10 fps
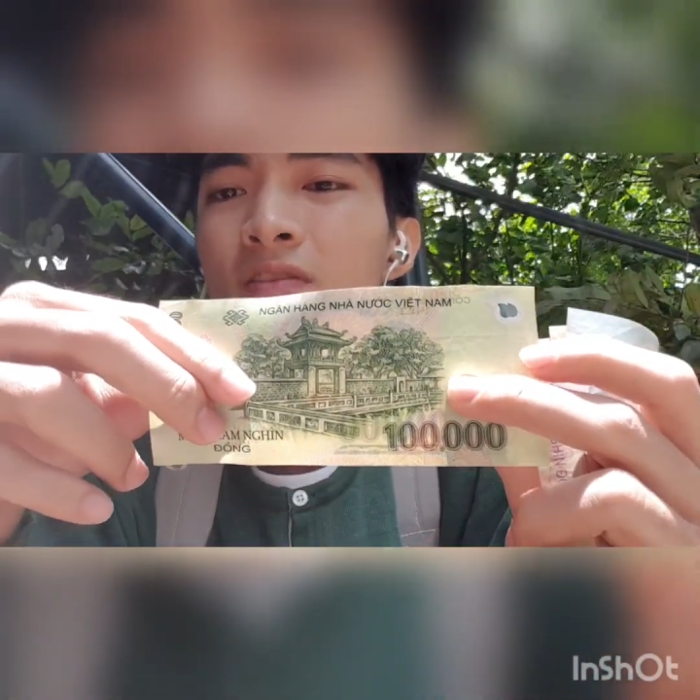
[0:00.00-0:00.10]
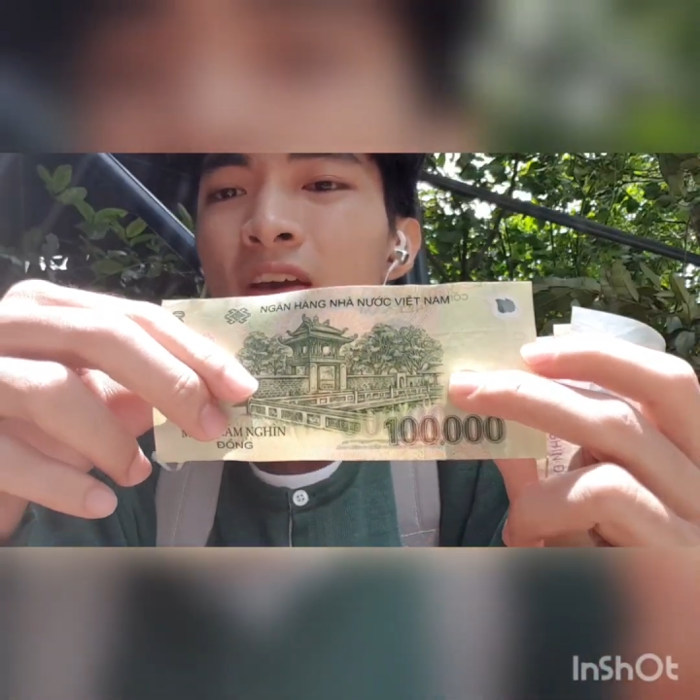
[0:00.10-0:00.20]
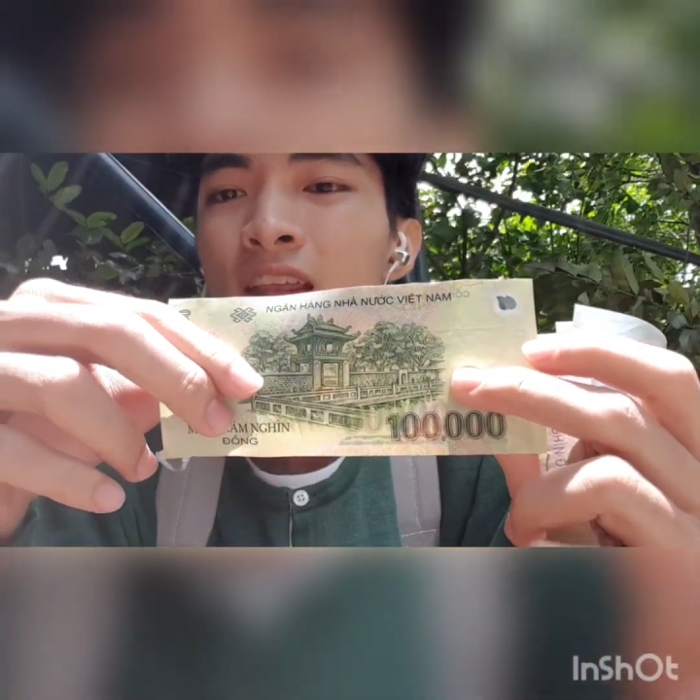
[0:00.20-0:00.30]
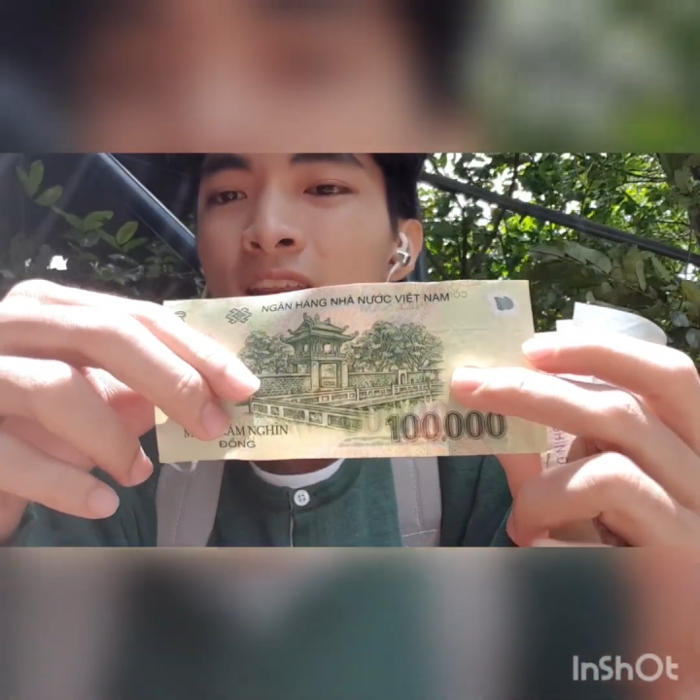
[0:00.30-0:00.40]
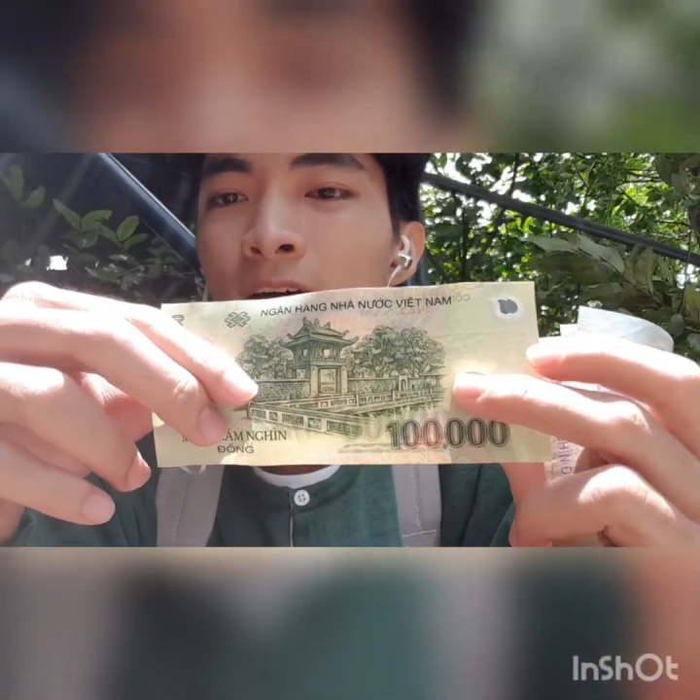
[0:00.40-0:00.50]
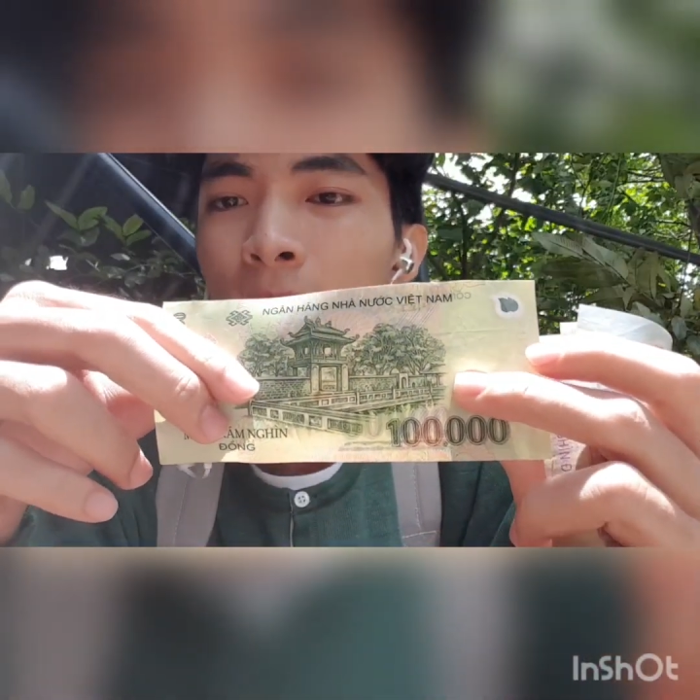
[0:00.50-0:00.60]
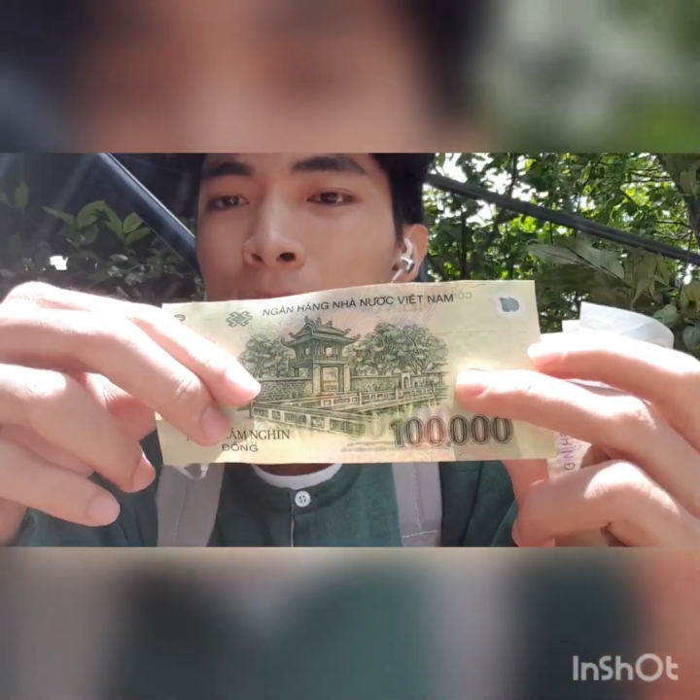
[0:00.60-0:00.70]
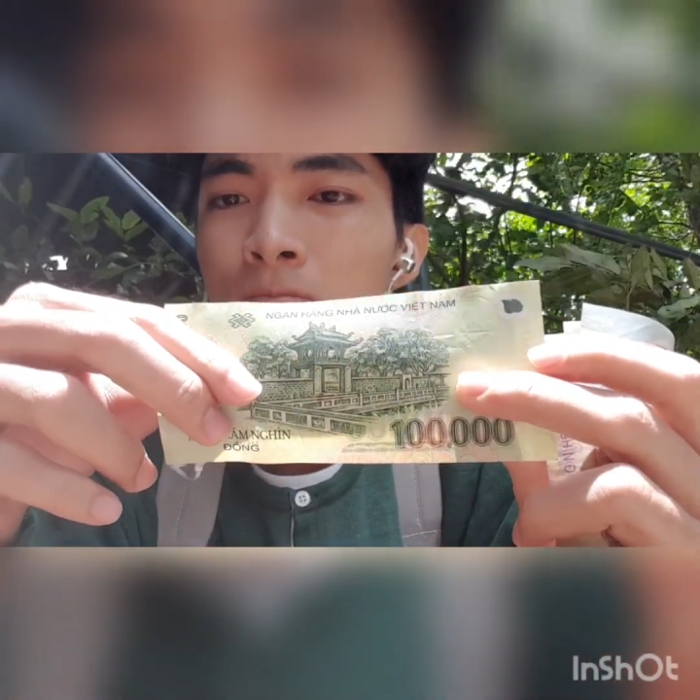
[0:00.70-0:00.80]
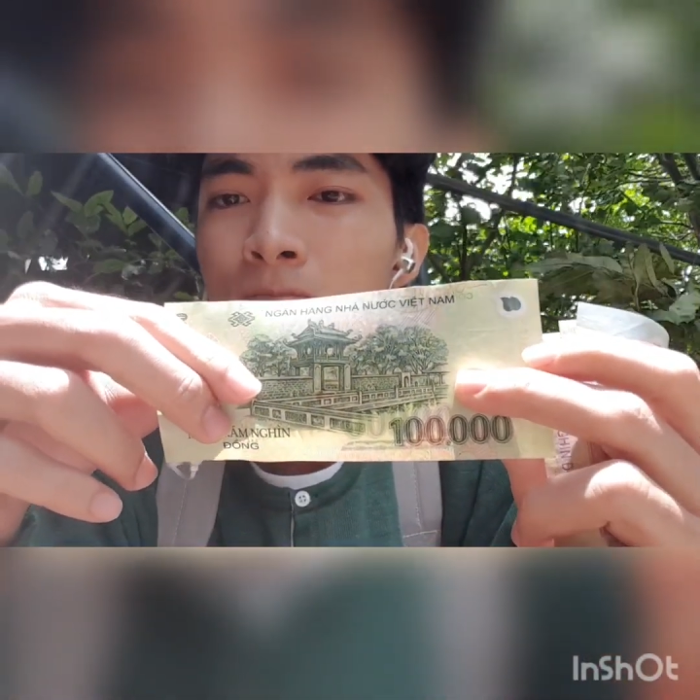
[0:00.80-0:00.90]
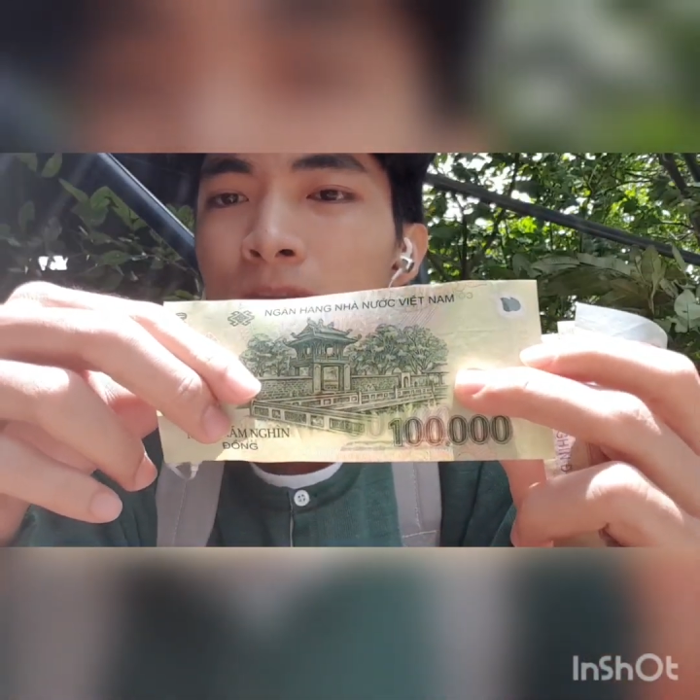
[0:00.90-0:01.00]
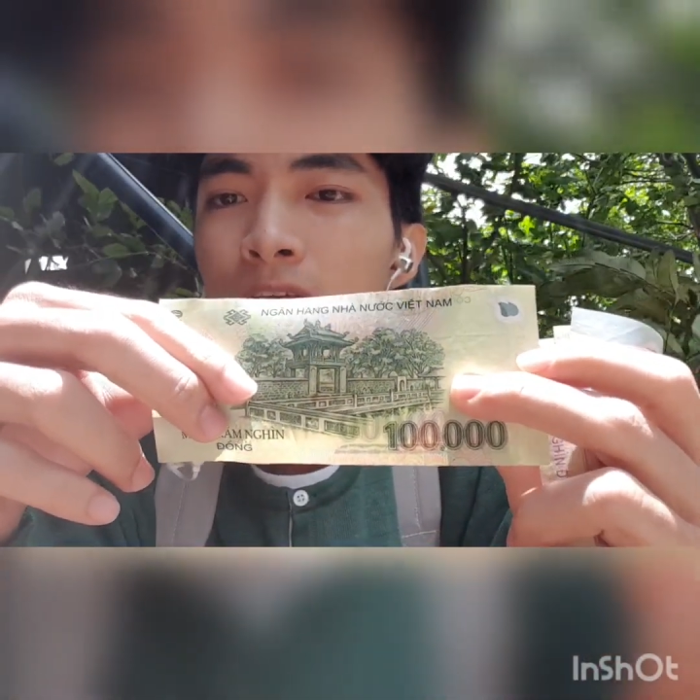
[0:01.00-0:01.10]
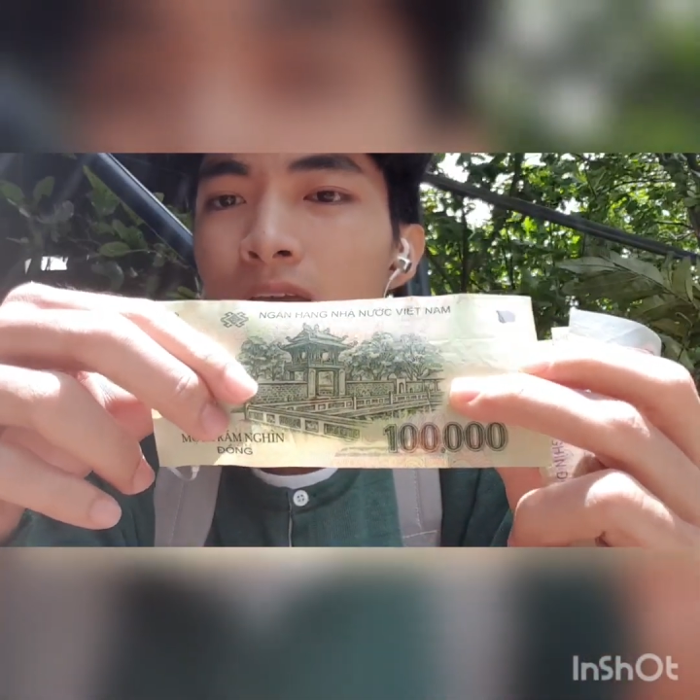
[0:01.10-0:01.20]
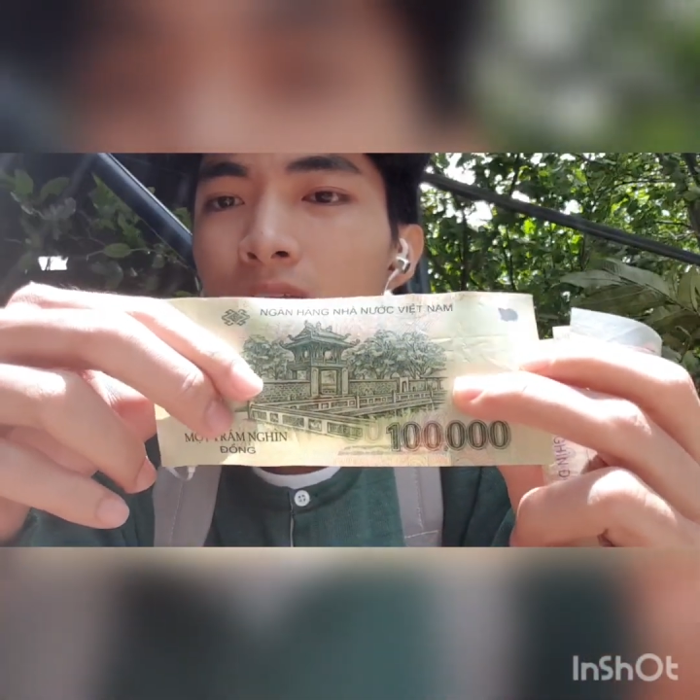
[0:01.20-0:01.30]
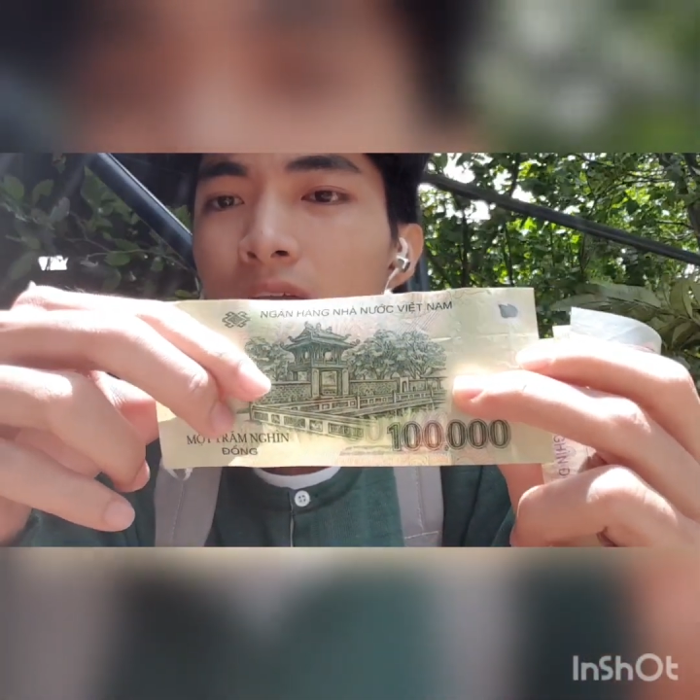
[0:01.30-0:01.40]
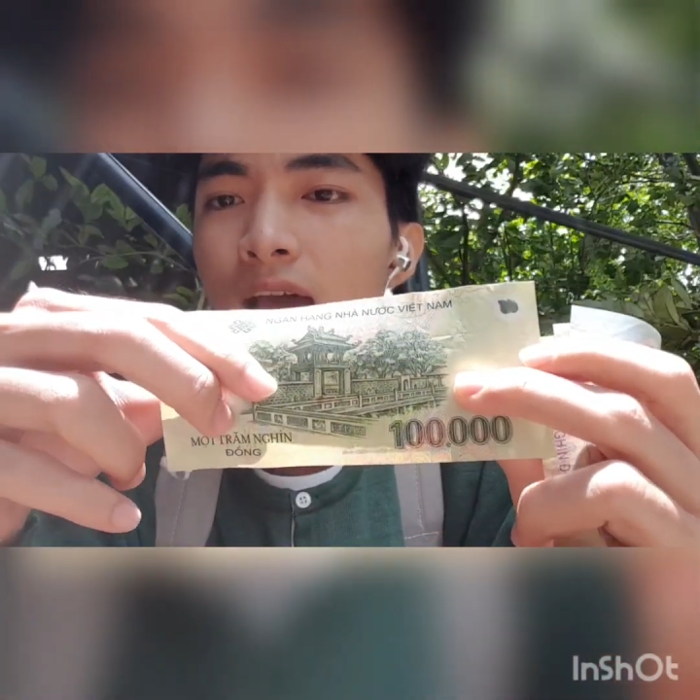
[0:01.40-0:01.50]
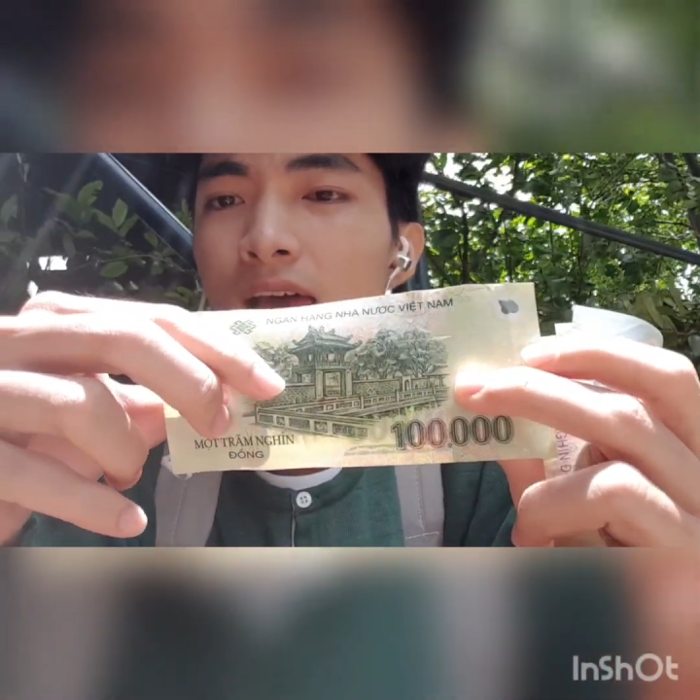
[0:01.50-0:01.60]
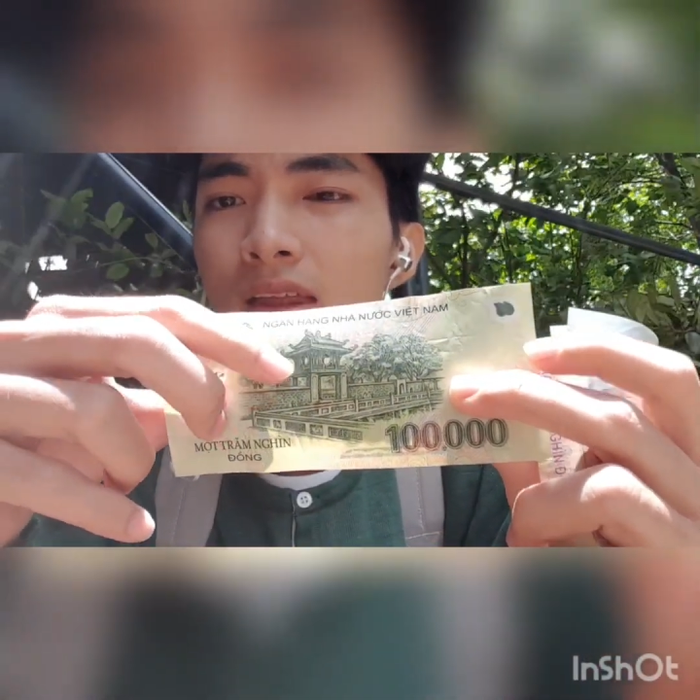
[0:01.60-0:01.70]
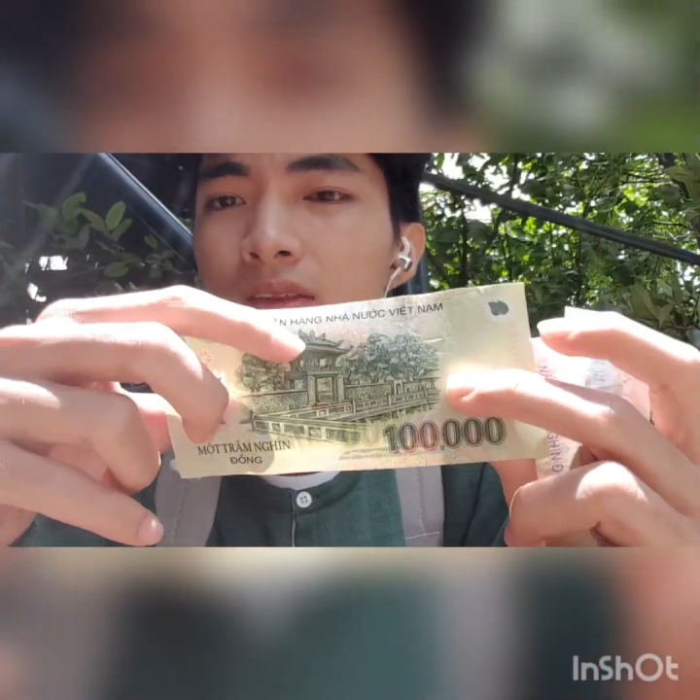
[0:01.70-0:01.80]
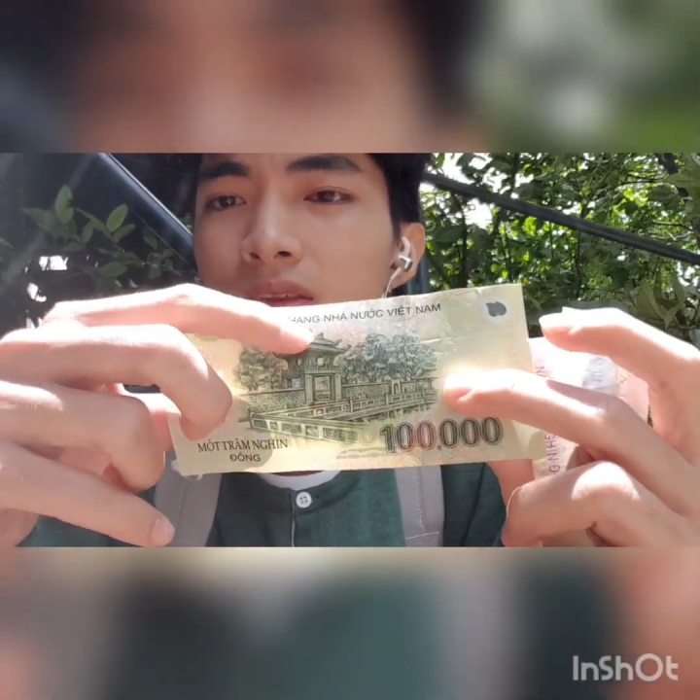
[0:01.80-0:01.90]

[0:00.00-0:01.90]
Vietnam, and